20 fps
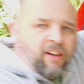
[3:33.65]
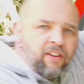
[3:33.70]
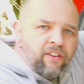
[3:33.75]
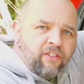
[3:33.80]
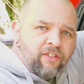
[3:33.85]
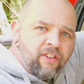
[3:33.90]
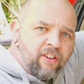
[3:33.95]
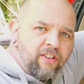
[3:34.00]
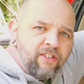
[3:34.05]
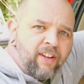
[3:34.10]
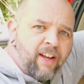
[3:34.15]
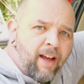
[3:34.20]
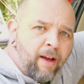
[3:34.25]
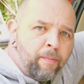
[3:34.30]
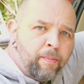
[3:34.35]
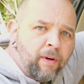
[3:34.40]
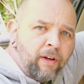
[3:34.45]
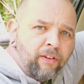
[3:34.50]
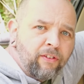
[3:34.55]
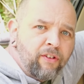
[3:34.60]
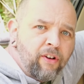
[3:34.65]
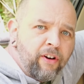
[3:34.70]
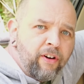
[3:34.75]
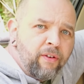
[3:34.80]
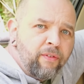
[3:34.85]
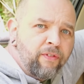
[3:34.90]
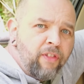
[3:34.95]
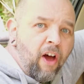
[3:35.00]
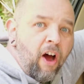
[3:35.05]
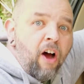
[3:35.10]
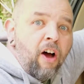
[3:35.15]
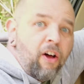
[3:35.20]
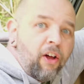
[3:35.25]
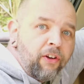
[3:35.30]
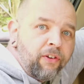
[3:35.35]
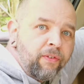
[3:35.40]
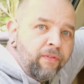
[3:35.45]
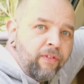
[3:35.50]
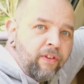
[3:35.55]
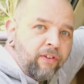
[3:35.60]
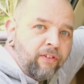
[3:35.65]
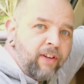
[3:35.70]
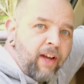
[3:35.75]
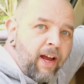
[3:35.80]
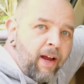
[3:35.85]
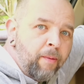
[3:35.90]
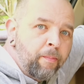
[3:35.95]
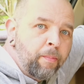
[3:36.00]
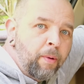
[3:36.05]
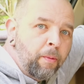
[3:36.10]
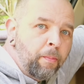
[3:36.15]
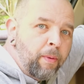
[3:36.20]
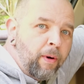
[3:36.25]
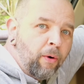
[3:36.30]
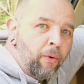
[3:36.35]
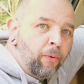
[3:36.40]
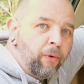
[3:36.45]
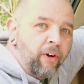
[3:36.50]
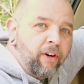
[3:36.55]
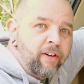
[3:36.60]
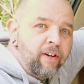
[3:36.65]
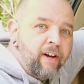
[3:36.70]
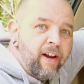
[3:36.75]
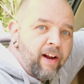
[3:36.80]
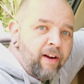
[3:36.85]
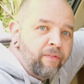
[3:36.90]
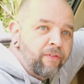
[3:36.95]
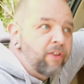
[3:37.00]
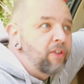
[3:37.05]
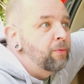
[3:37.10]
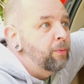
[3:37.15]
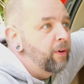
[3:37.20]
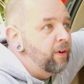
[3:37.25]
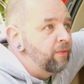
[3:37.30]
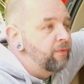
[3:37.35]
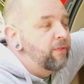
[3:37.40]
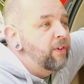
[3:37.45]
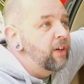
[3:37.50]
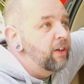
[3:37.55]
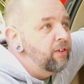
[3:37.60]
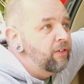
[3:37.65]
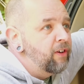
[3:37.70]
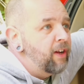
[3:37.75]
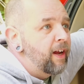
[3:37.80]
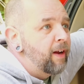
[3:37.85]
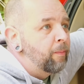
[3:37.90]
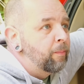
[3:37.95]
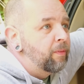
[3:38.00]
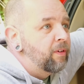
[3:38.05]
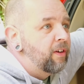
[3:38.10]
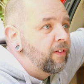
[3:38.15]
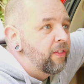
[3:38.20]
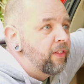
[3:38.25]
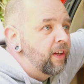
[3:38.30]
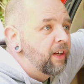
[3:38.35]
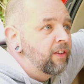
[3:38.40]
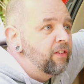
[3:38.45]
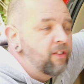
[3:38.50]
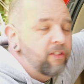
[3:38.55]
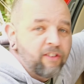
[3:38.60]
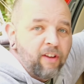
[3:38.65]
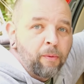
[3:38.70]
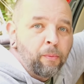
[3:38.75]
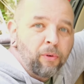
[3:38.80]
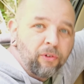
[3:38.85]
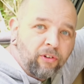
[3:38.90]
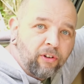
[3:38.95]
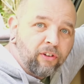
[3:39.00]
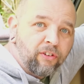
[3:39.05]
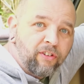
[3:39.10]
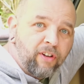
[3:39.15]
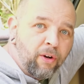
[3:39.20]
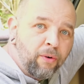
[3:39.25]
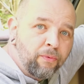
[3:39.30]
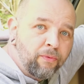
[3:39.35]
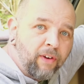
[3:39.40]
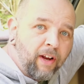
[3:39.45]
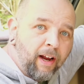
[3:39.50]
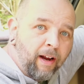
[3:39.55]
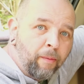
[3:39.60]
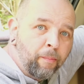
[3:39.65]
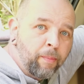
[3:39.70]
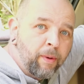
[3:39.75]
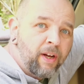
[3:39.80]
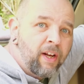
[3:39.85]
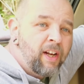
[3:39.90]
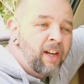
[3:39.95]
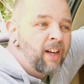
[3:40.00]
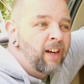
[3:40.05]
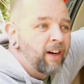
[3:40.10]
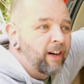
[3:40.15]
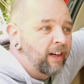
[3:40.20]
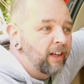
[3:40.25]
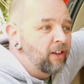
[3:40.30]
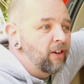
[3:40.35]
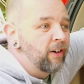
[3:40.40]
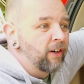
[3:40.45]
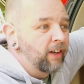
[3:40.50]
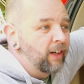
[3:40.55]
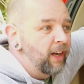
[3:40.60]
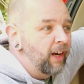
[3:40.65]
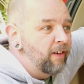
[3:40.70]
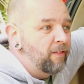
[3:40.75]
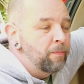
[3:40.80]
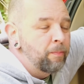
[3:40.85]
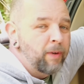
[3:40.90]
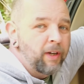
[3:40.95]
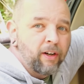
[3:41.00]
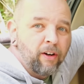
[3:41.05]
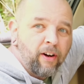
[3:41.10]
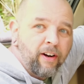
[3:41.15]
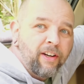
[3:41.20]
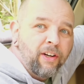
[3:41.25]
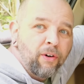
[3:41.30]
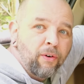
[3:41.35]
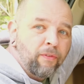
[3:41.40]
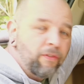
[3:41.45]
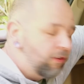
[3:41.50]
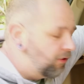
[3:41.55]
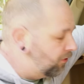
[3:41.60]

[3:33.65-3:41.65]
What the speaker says: So this cabinet is kind of the heart of this camper build. I didn't have this when I first camped in this because that wasn't a stealth camp, and it kind of gave me an idea of the